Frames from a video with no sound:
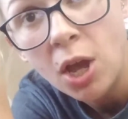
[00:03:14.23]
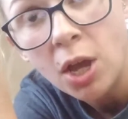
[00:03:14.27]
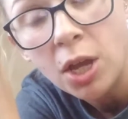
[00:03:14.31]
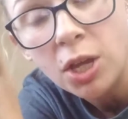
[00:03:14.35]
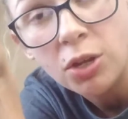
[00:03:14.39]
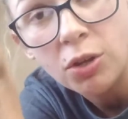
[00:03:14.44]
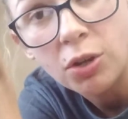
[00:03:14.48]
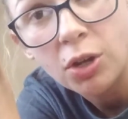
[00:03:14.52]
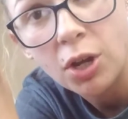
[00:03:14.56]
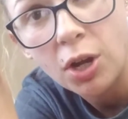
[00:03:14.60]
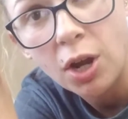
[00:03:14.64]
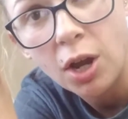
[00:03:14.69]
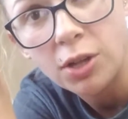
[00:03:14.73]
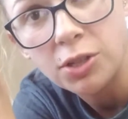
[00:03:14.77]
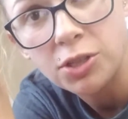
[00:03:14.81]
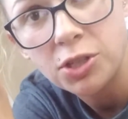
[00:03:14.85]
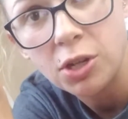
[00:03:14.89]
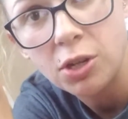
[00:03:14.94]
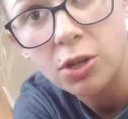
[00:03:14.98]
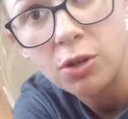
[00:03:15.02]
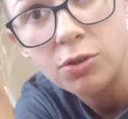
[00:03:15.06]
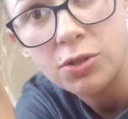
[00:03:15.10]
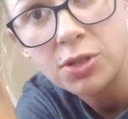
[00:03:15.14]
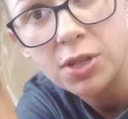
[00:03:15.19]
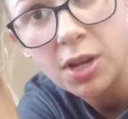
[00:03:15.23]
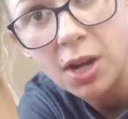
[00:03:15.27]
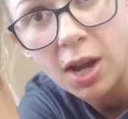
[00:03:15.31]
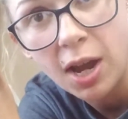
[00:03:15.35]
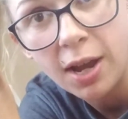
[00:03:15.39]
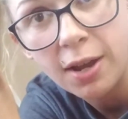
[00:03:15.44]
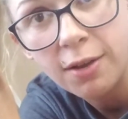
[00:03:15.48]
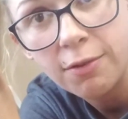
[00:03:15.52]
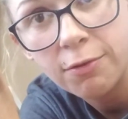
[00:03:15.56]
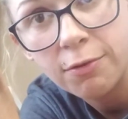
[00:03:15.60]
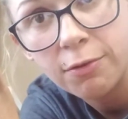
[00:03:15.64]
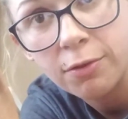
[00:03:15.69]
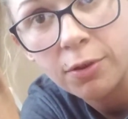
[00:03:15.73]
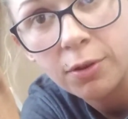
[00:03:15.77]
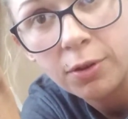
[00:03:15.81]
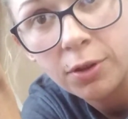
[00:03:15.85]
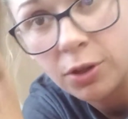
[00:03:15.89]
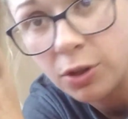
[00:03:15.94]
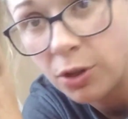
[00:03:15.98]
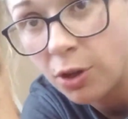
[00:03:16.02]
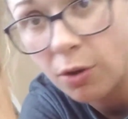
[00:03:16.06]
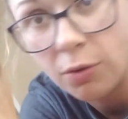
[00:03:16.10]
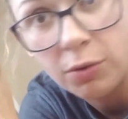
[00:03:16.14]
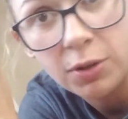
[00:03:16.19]
You could also use a knife.
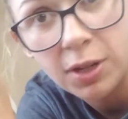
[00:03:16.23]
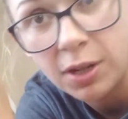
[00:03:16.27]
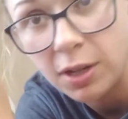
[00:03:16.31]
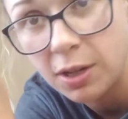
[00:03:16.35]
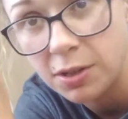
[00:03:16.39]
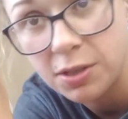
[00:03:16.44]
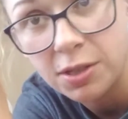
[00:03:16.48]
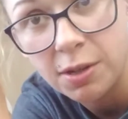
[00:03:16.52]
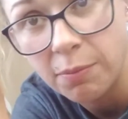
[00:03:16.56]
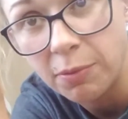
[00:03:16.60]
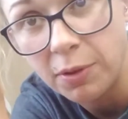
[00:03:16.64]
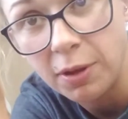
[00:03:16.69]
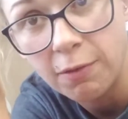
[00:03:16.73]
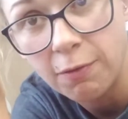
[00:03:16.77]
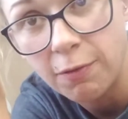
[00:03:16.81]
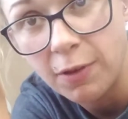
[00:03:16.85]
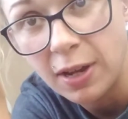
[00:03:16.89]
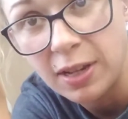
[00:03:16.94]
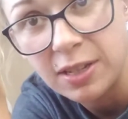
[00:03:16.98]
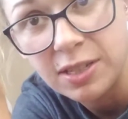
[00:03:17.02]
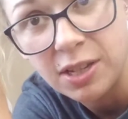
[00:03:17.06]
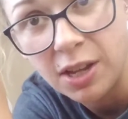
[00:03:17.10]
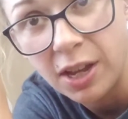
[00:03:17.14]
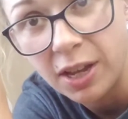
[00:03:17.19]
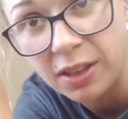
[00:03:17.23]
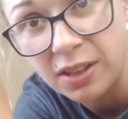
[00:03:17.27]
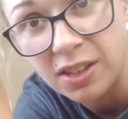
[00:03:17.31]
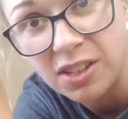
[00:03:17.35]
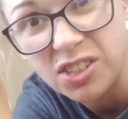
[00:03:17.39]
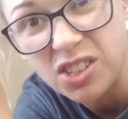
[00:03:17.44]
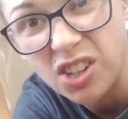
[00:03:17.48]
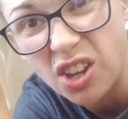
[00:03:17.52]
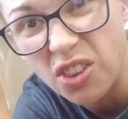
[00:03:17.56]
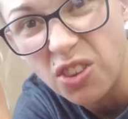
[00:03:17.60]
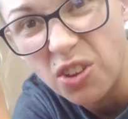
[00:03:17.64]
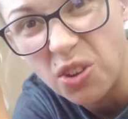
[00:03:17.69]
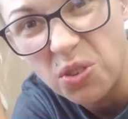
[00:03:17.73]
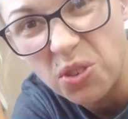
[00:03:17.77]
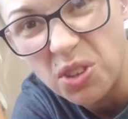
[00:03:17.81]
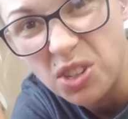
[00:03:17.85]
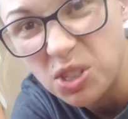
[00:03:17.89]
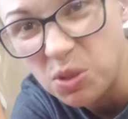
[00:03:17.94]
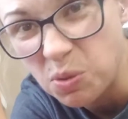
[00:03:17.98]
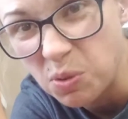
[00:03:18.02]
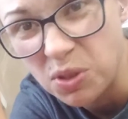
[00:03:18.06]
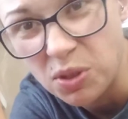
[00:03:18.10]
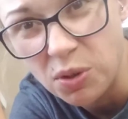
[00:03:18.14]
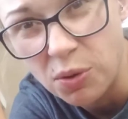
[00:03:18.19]
You don't need something fancy like this, although
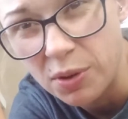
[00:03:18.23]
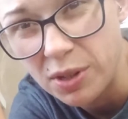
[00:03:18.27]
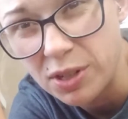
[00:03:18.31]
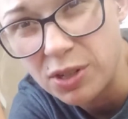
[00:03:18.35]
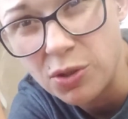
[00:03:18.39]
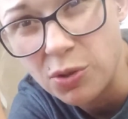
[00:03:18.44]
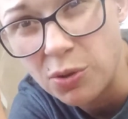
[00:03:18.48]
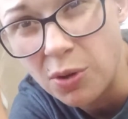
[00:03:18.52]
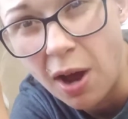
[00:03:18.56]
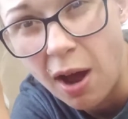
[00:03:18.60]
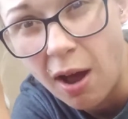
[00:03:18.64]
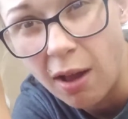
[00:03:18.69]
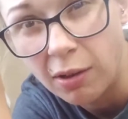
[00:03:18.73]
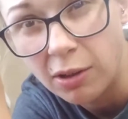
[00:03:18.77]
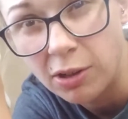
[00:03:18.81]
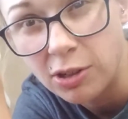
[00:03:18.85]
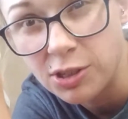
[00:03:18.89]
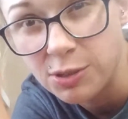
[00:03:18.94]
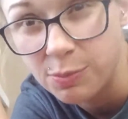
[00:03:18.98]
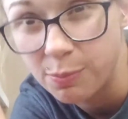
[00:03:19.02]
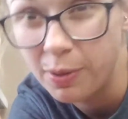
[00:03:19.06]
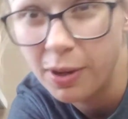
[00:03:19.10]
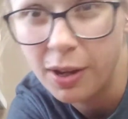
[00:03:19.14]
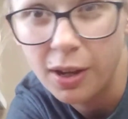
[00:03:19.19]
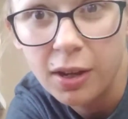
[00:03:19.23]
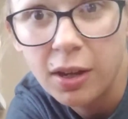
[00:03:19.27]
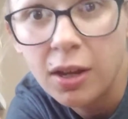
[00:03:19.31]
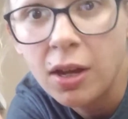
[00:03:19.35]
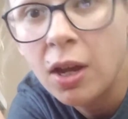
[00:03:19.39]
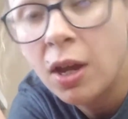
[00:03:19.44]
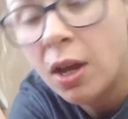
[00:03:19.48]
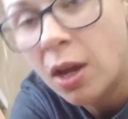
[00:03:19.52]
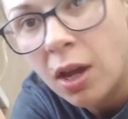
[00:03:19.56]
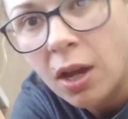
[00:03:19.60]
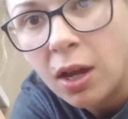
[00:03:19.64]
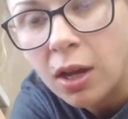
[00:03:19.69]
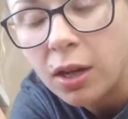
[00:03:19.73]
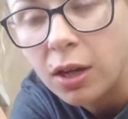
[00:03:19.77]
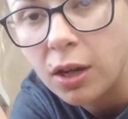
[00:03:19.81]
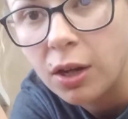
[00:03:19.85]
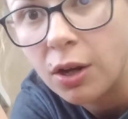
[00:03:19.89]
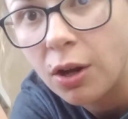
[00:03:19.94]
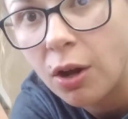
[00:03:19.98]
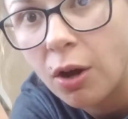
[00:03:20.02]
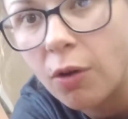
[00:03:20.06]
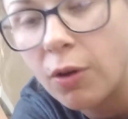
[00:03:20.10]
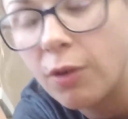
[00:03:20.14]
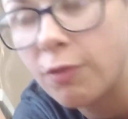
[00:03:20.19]
this was only $2, but you
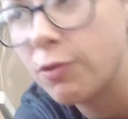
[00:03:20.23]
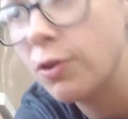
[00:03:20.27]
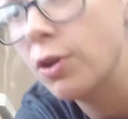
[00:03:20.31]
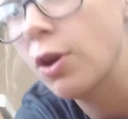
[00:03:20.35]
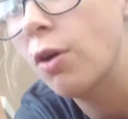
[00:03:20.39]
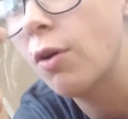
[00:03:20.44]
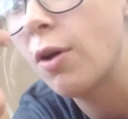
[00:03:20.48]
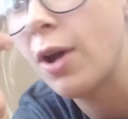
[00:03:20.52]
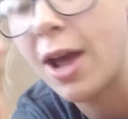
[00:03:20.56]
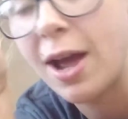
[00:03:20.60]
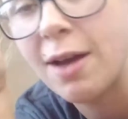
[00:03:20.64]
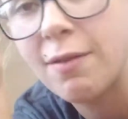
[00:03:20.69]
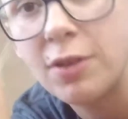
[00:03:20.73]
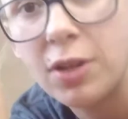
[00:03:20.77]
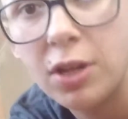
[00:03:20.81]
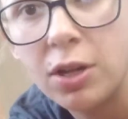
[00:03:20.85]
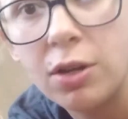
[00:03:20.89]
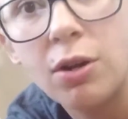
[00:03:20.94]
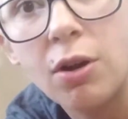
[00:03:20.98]
know, if you don't have it, you